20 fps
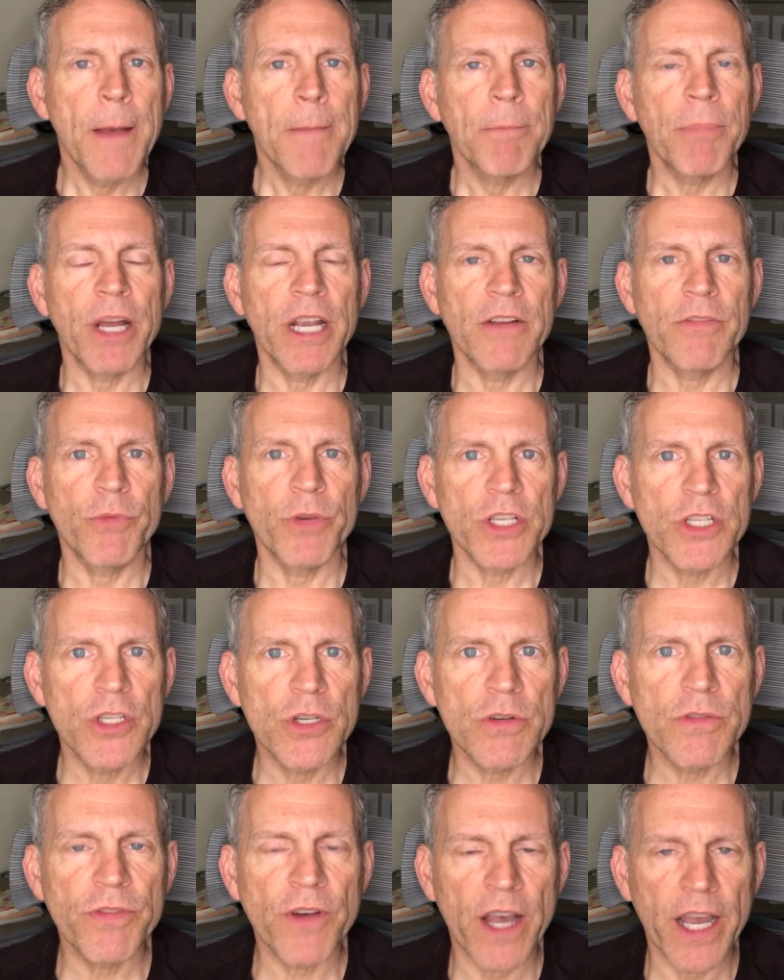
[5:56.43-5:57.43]
But if we
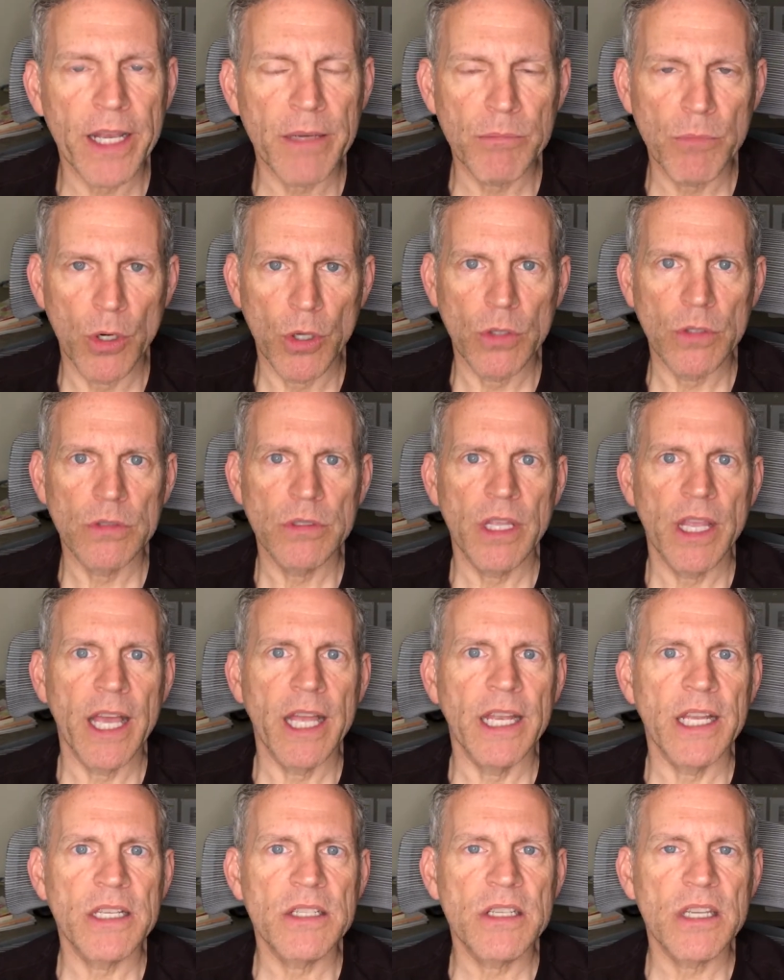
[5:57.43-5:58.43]
do find mold
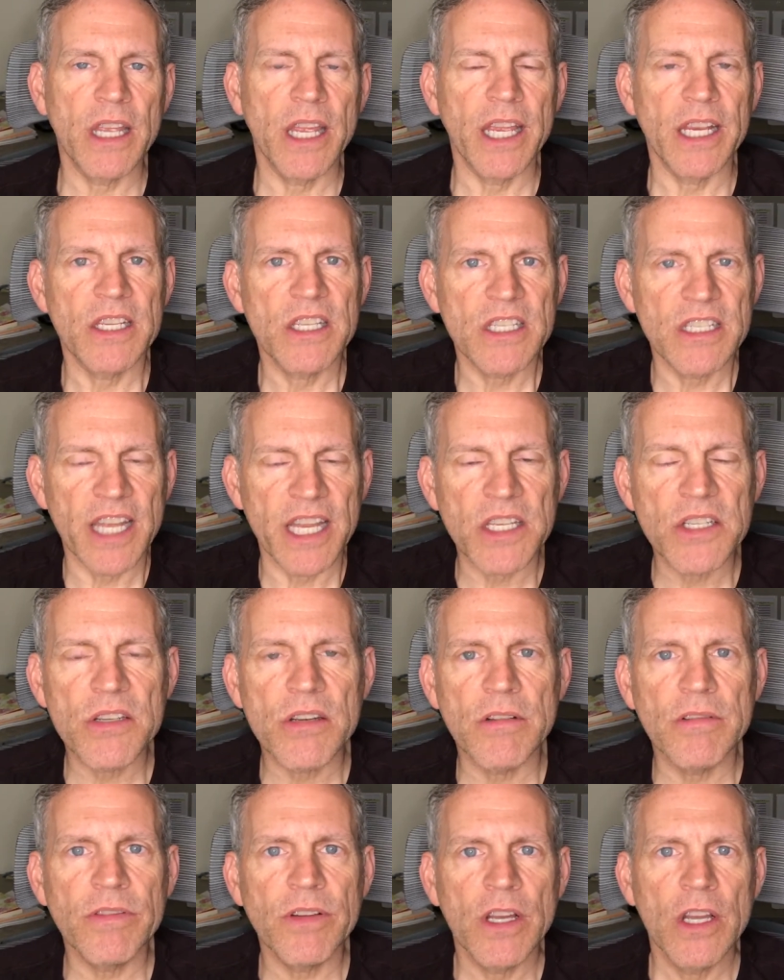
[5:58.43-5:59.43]
and it's
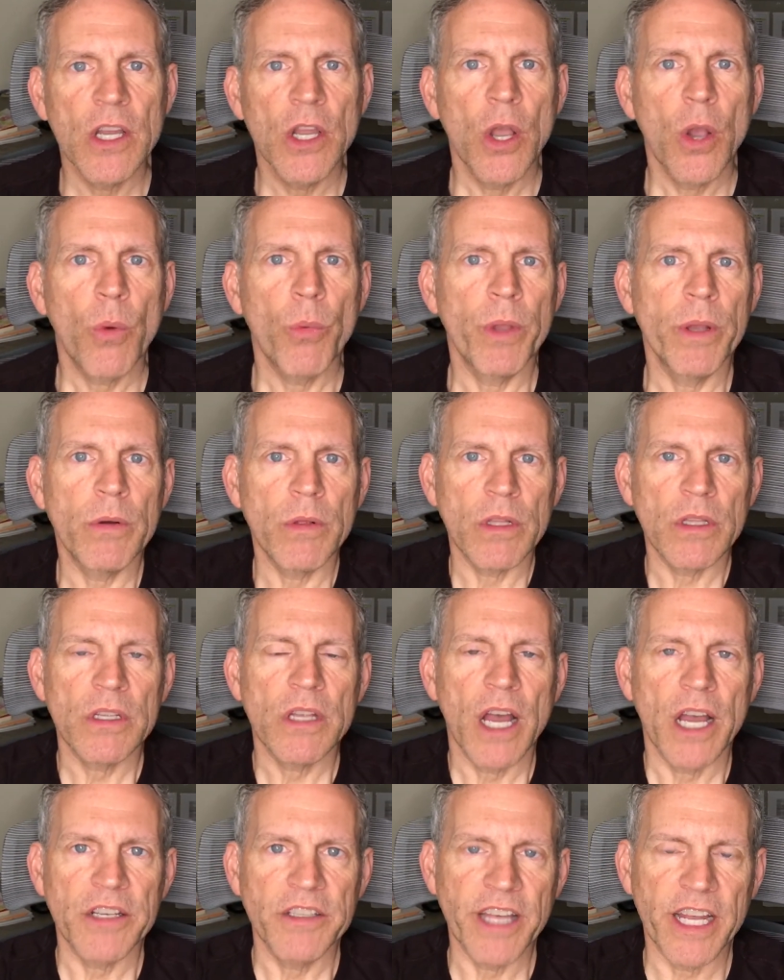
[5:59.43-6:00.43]
extensive, we'll
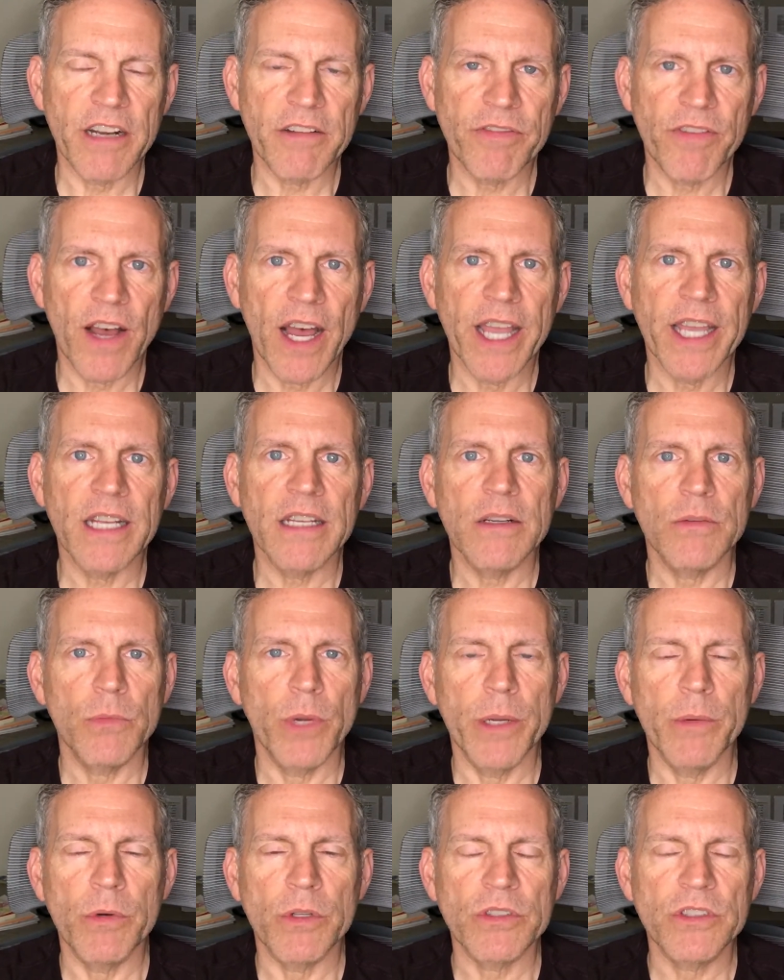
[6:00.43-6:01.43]
identify it,
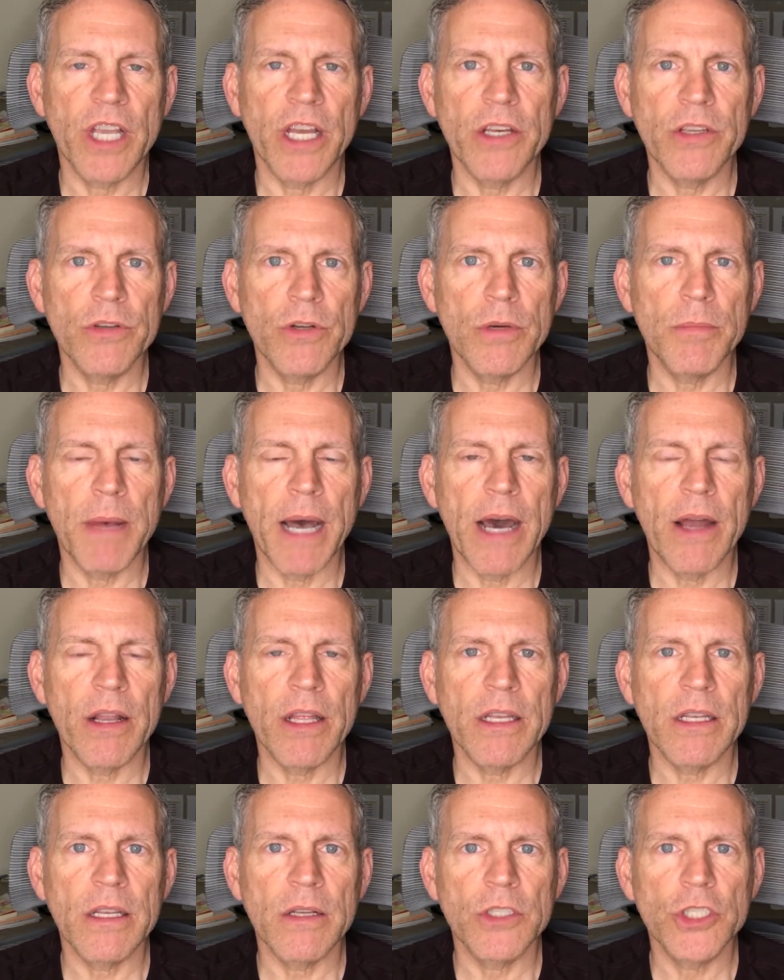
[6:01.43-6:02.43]
we will tell you about
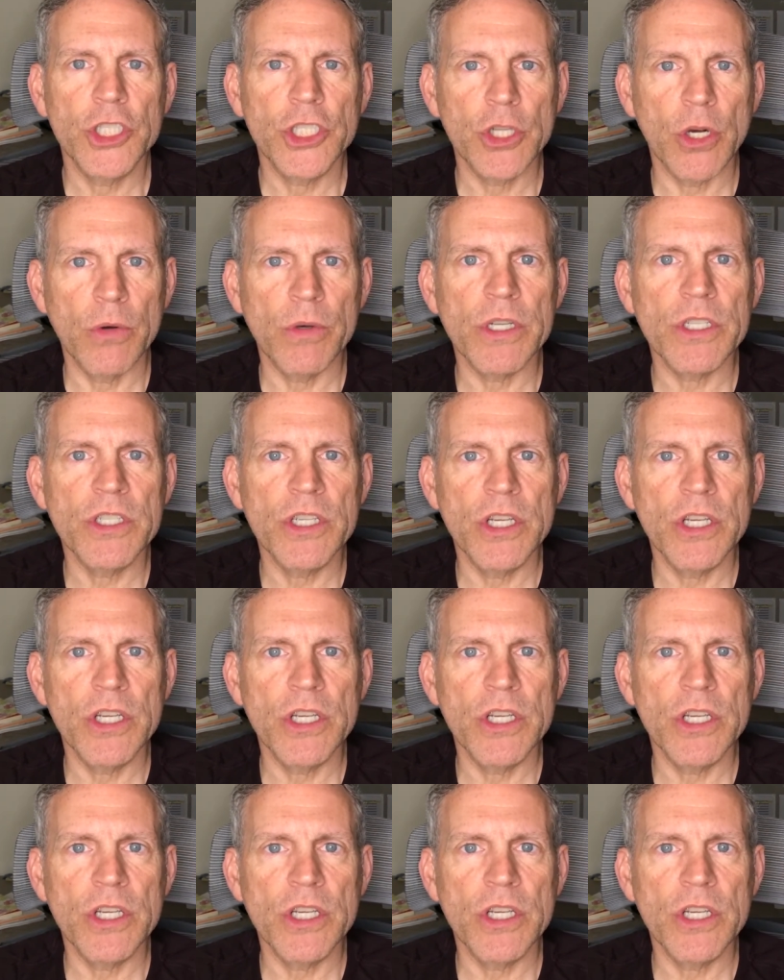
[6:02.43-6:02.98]
it, show it